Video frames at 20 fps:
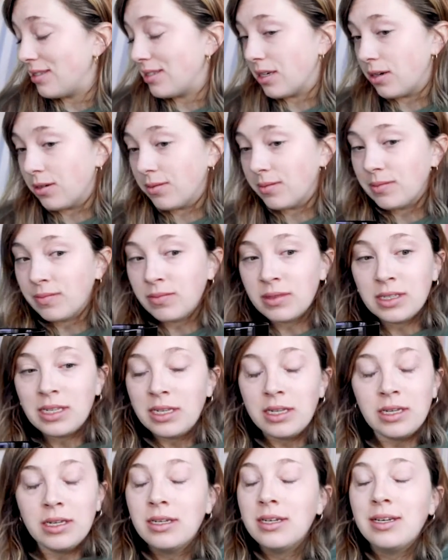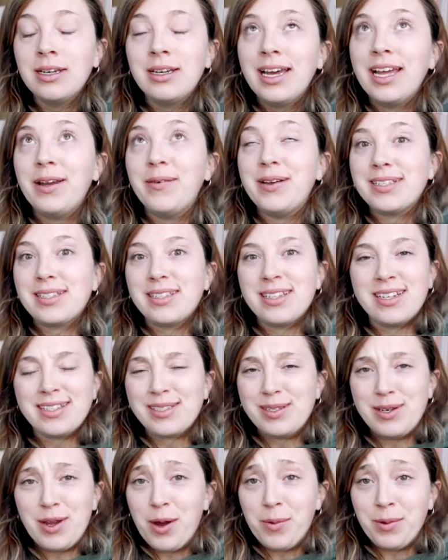So anyways, that
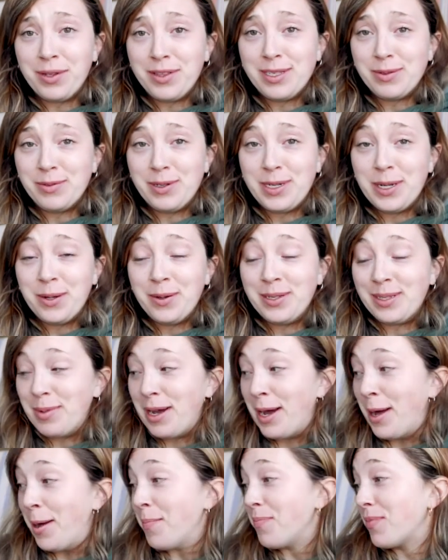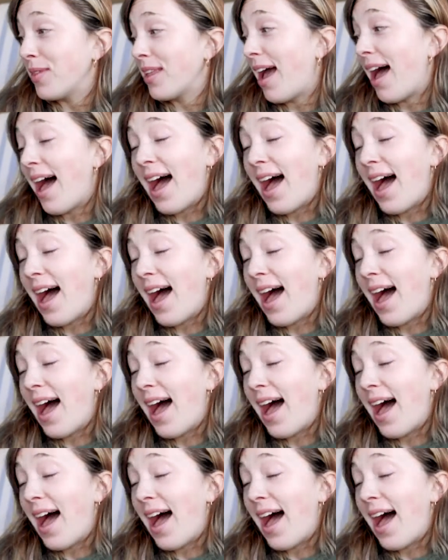is not what this video is about.